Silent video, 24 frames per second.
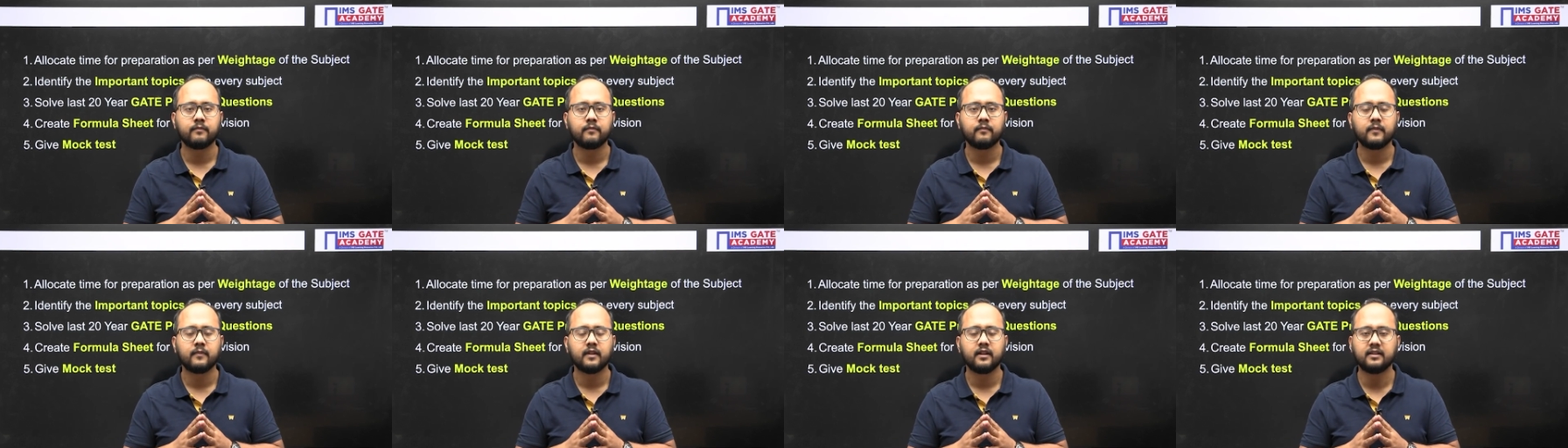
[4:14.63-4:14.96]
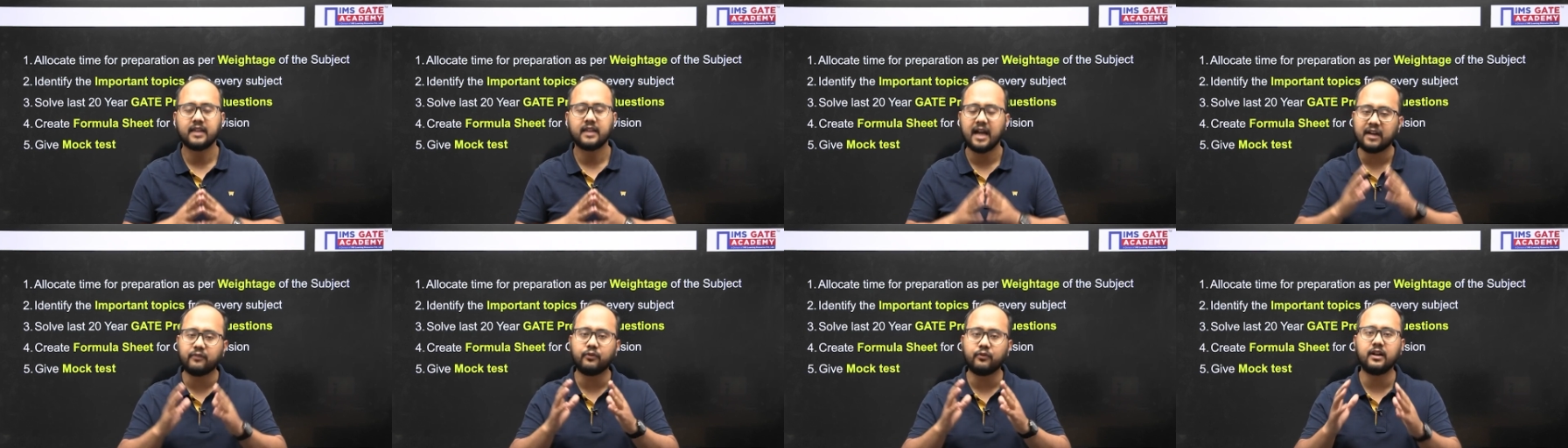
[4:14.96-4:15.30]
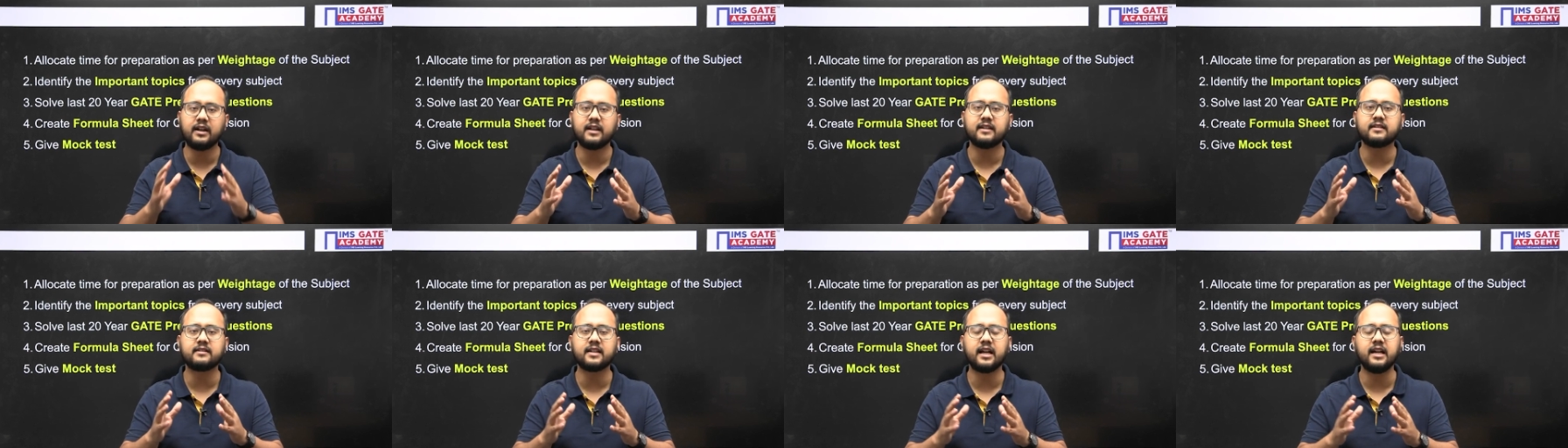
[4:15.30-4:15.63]
That will
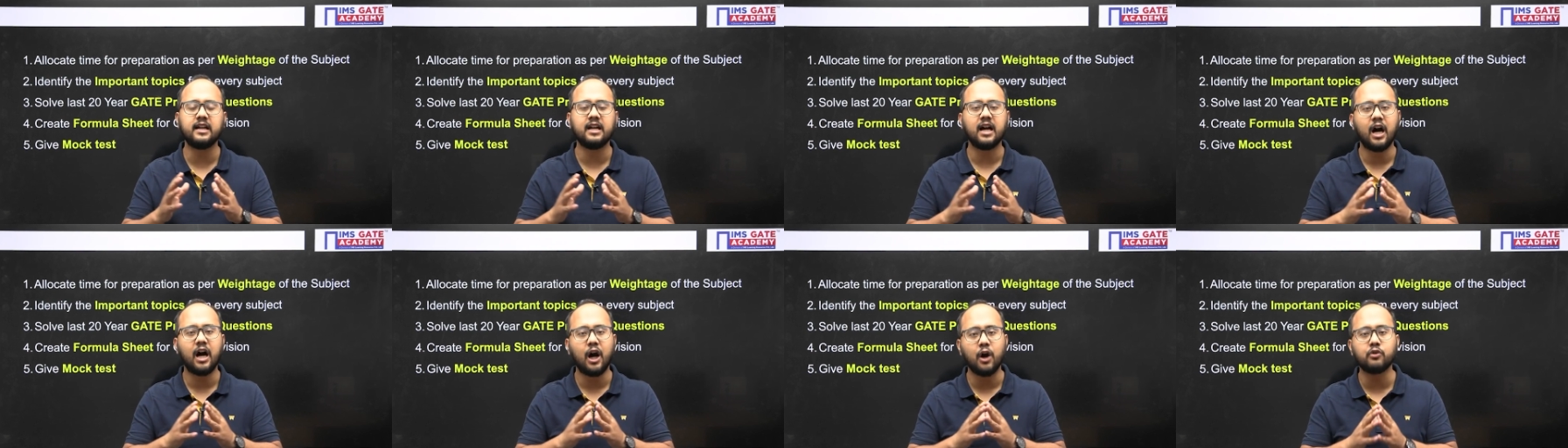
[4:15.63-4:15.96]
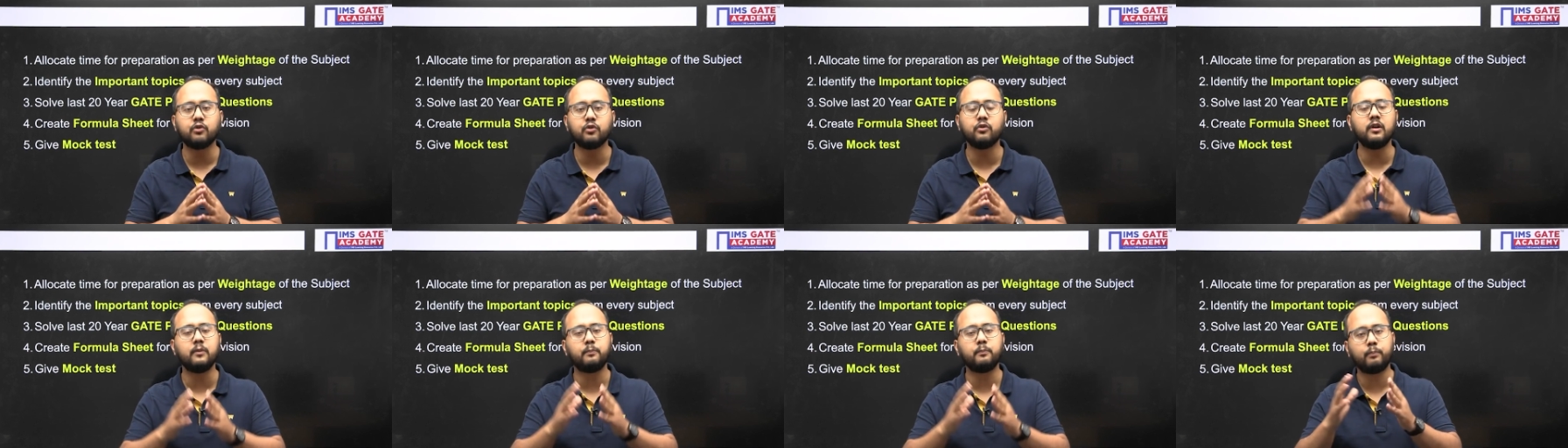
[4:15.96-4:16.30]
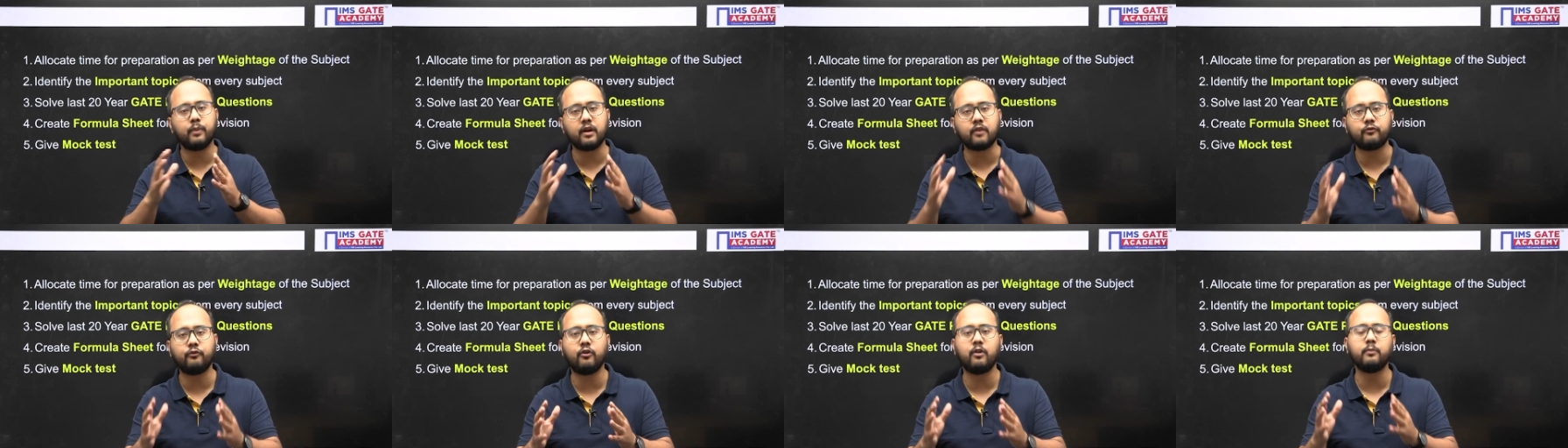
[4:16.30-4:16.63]
decide how you will
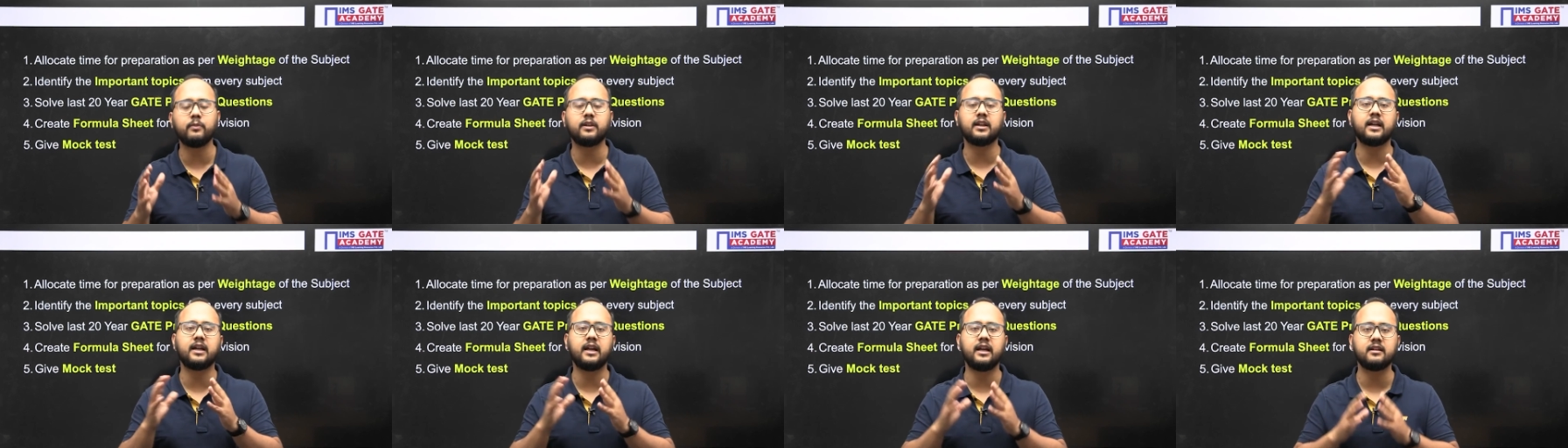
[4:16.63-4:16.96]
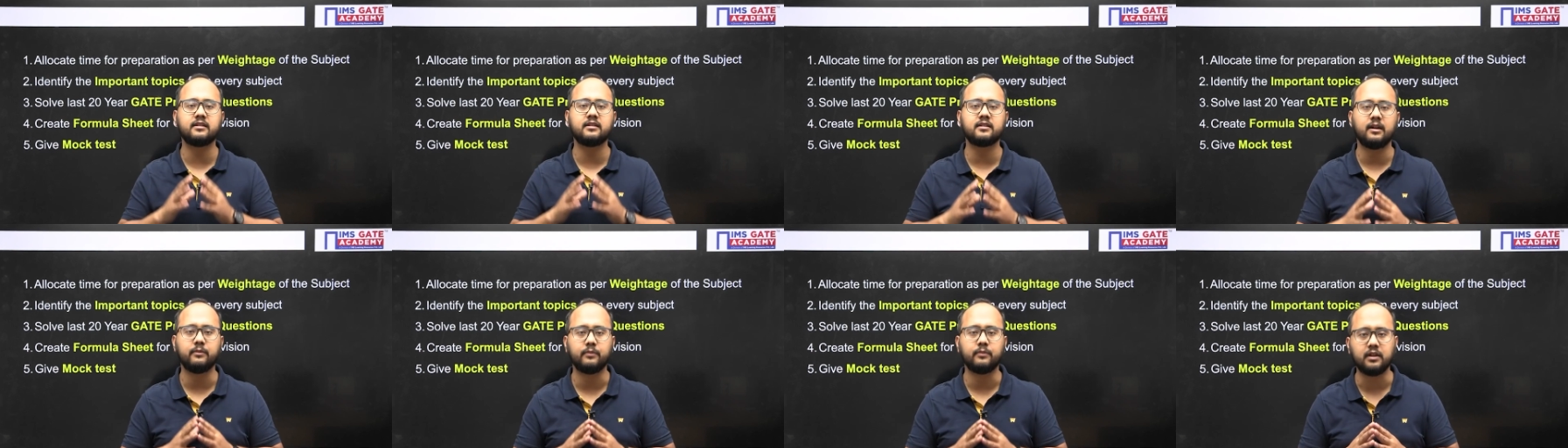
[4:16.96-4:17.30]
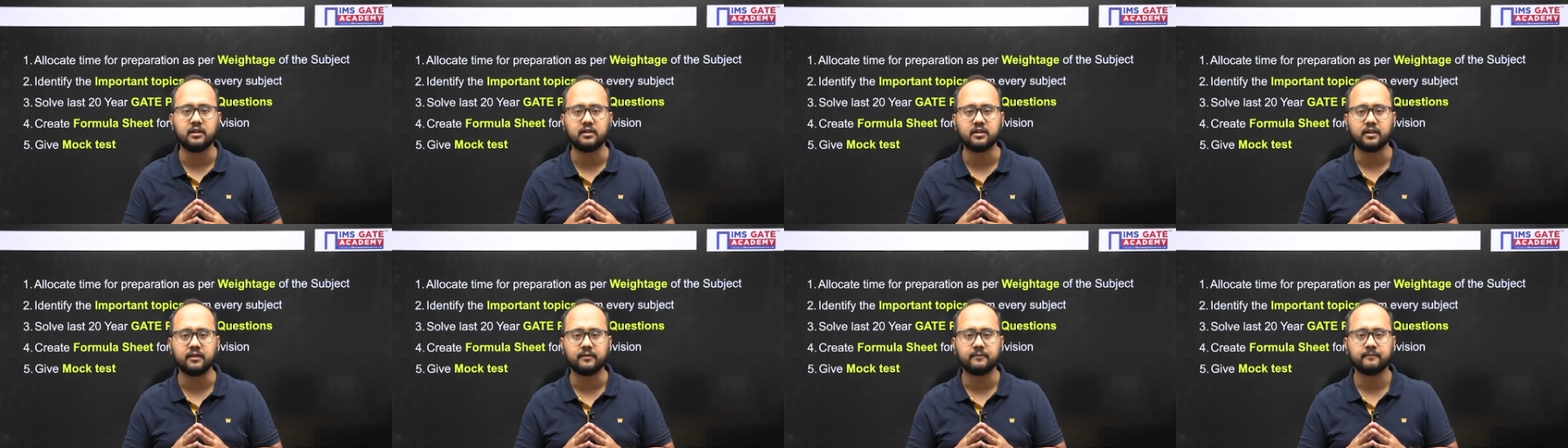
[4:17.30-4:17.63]
perform in the GATE
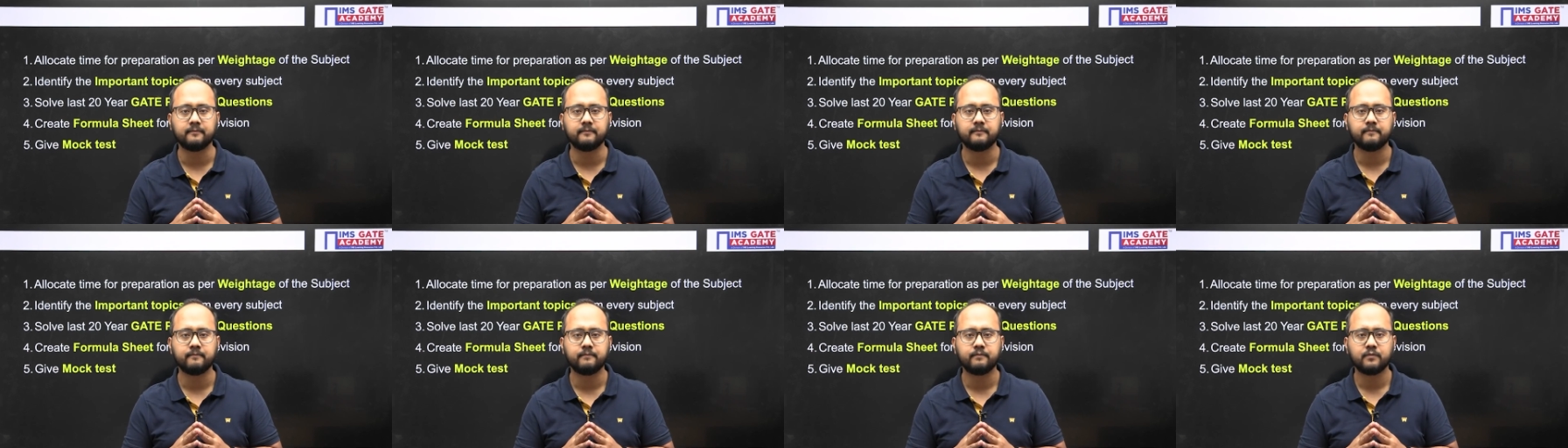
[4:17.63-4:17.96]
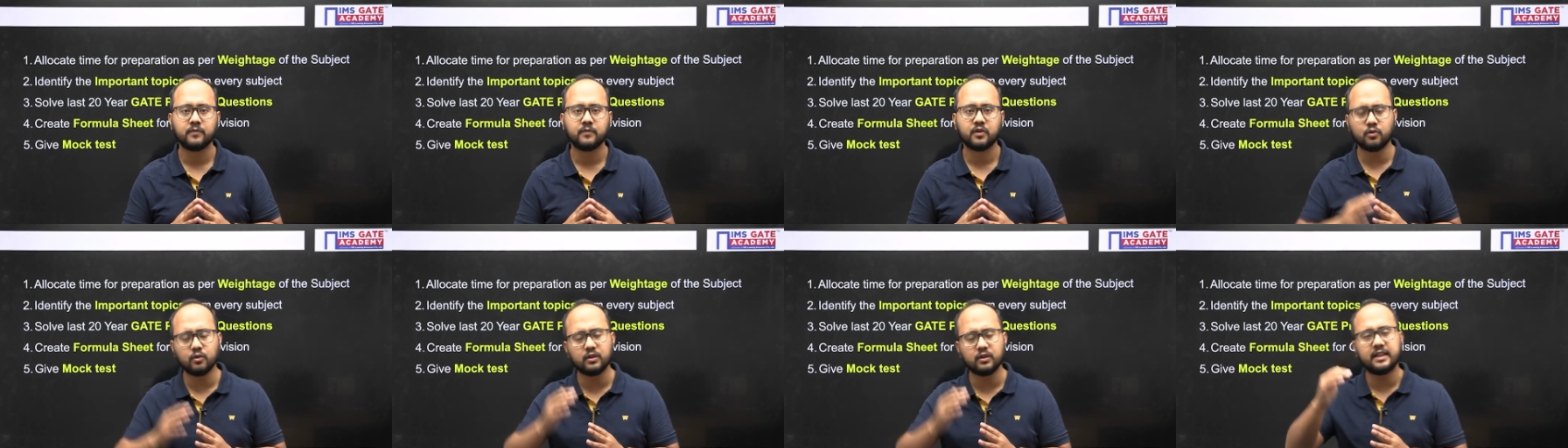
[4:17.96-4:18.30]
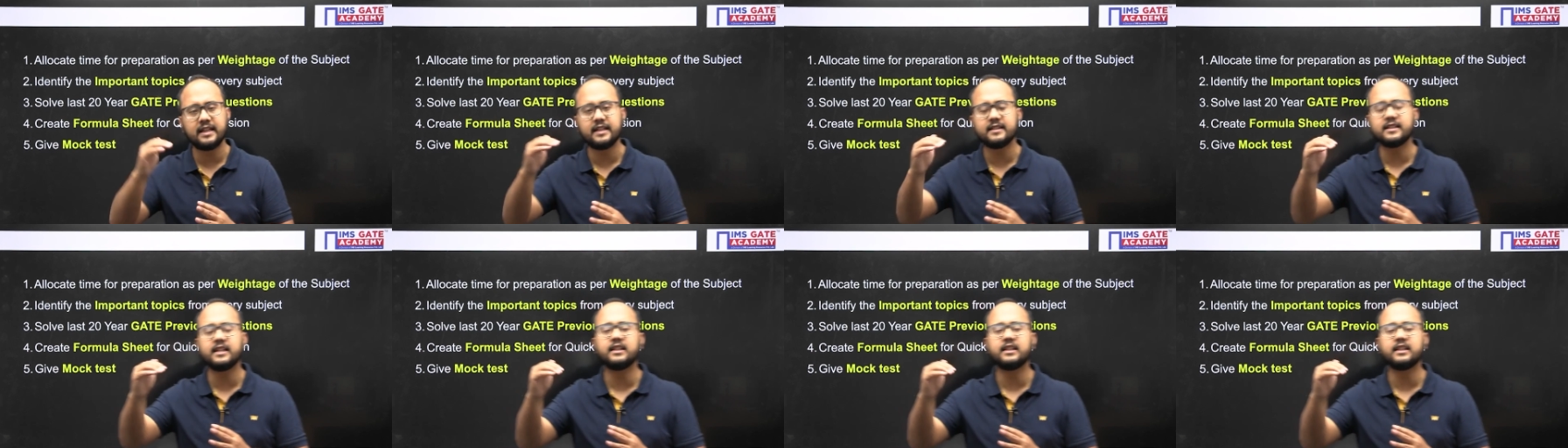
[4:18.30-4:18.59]
examination. So these are the